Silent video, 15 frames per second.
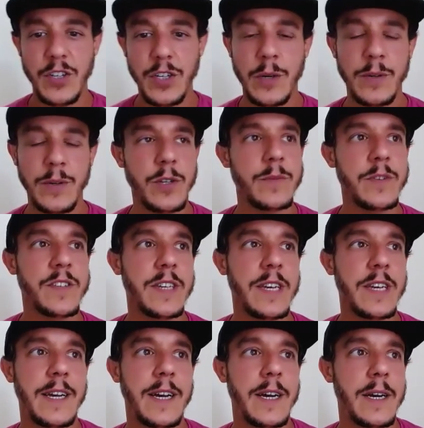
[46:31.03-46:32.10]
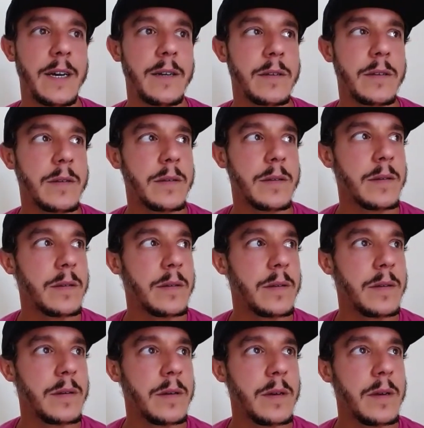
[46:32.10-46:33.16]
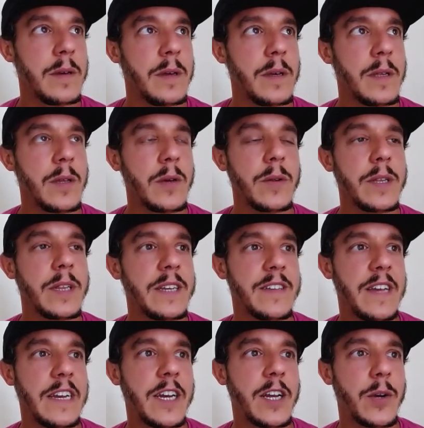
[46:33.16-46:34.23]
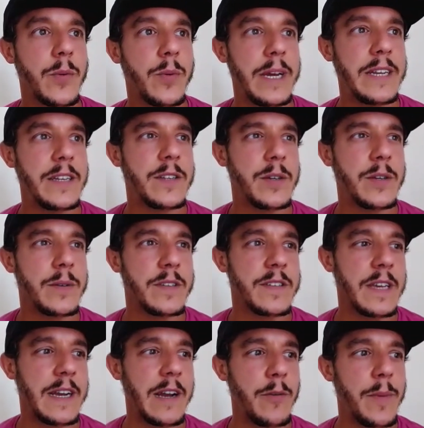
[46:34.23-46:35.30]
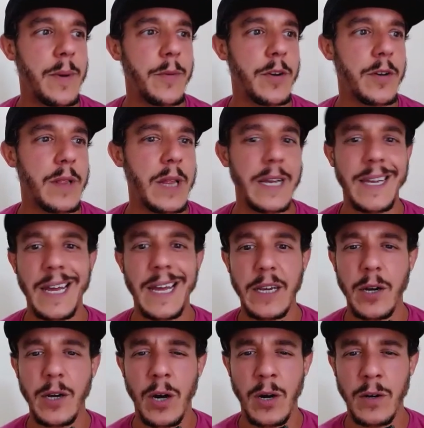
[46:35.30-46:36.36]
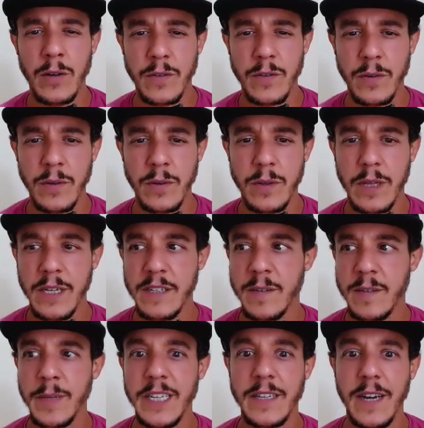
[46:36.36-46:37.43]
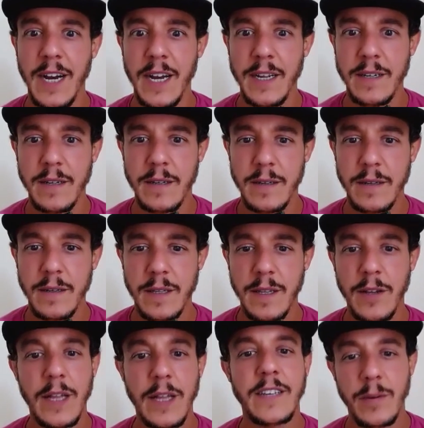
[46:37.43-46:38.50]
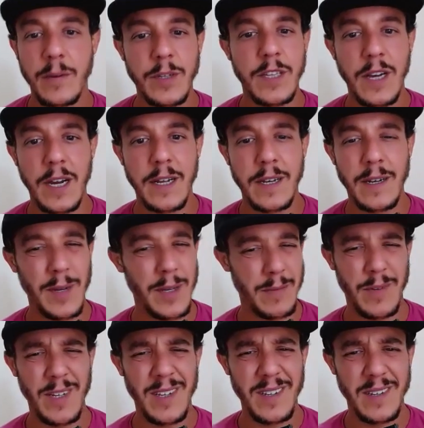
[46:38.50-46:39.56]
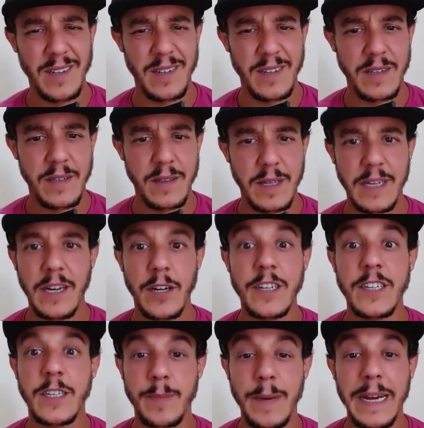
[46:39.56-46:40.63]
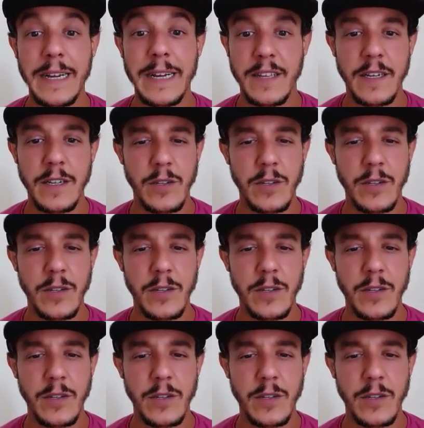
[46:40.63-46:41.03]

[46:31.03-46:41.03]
You know, it's almost like the only things I could equate it to, it's like I remember like getting calls or like somebody died and they're like, someone died. And I'm like, what? Like unexpected.